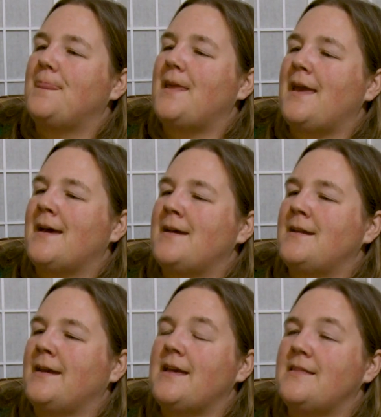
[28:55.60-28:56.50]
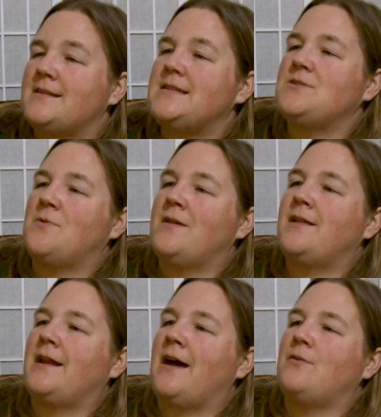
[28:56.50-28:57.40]
And again, this is one
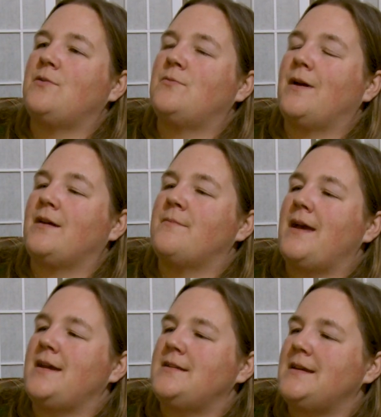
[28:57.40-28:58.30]
that I would recommend.